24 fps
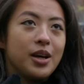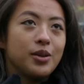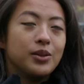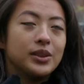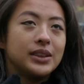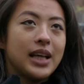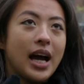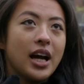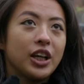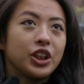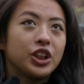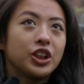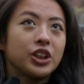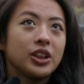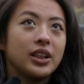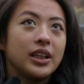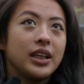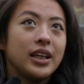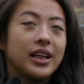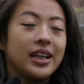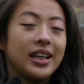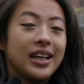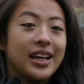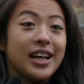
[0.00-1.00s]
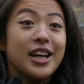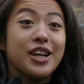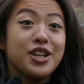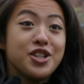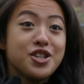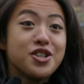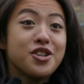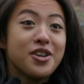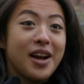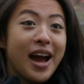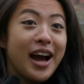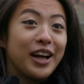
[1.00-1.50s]
It was actually
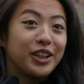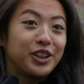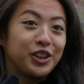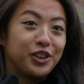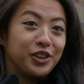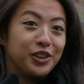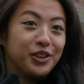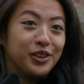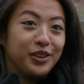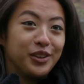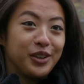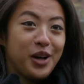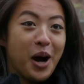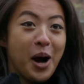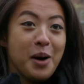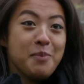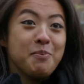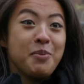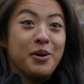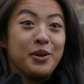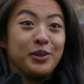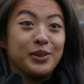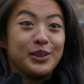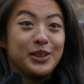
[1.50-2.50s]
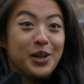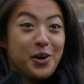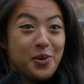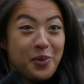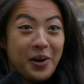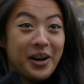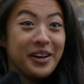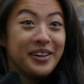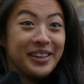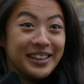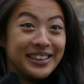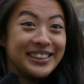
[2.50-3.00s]
International Compost
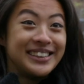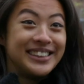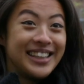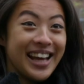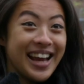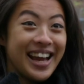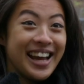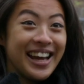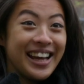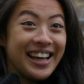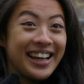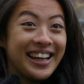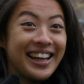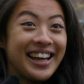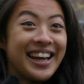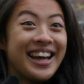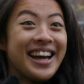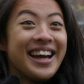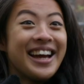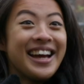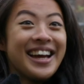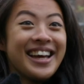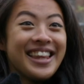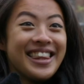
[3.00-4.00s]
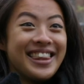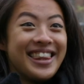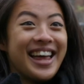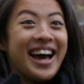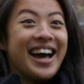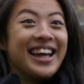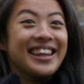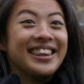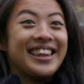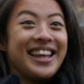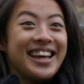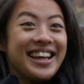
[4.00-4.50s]
Awareness Day
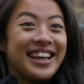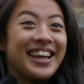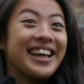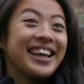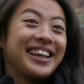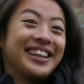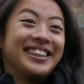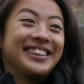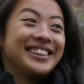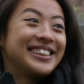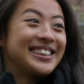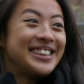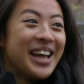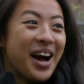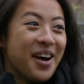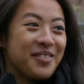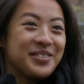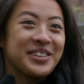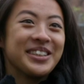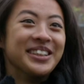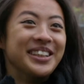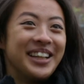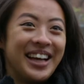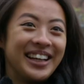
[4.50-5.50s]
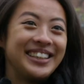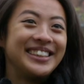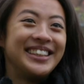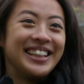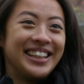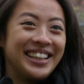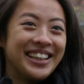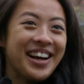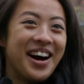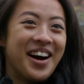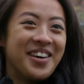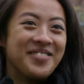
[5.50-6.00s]
that they stopped
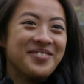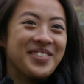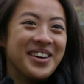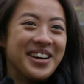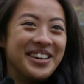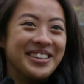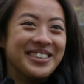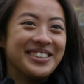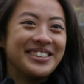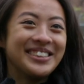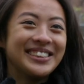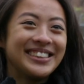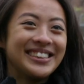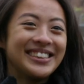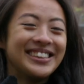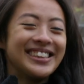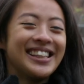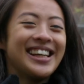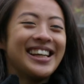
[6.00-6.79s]
collecting compost.